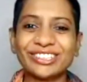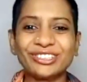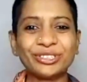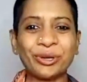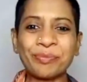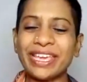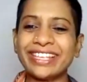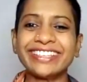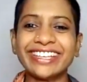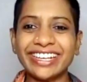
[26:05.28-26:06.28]
So
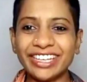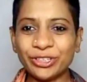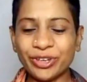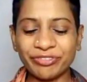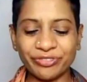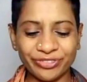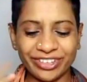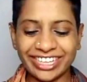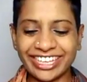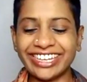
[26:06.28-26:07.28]
basically, you have
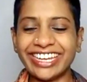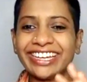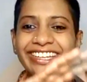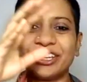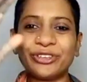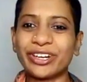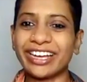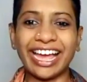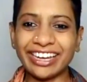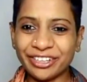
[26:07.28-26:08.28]
created your
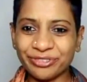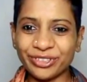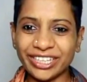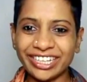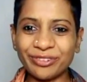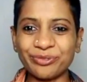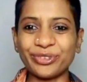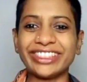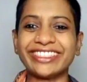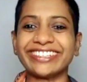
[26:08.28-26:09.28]
color wheel
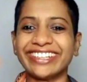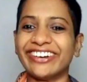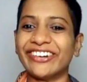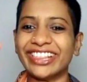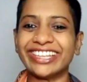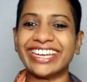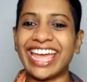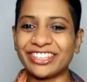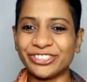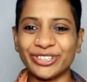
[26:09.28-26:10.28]
with all the
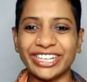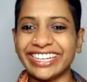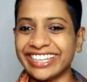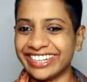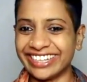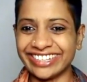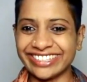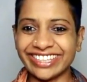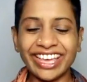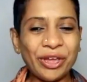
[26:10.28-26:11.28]
natural ingredients.